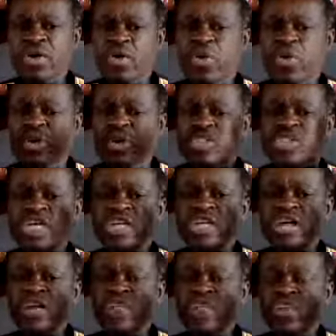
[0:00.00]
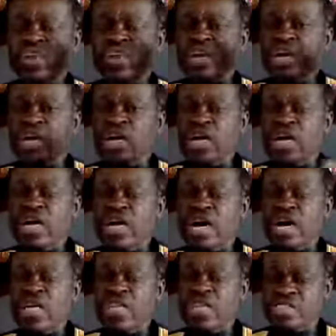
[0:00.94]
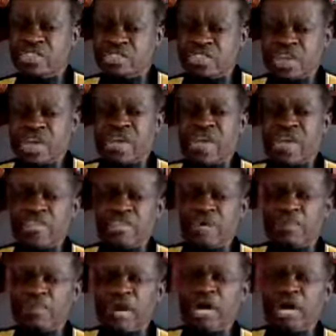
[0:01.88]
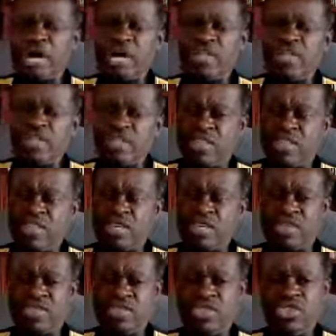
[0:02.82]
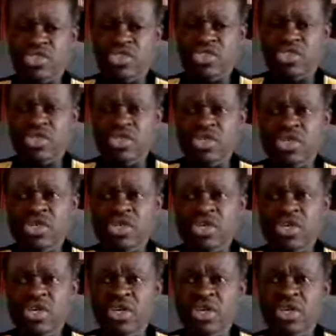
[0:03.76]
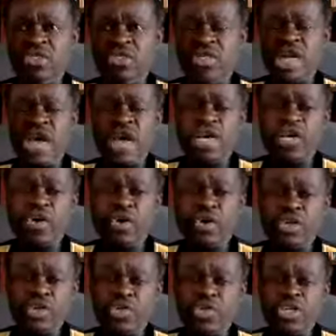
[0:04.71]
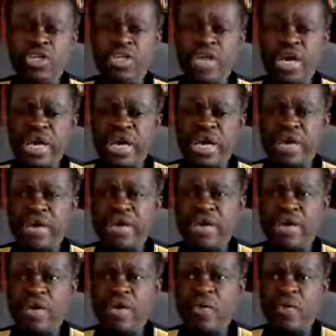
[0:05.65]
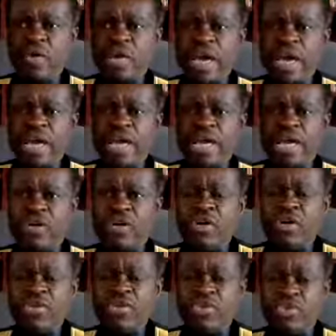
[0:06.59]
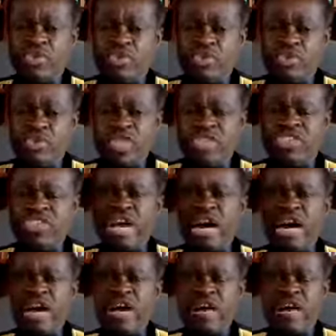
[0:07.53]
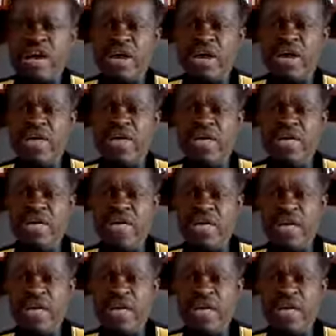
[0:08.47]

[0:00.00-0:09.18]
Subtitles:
looks at Africa and he says, among other things, that I look to the day when I go through the Sahara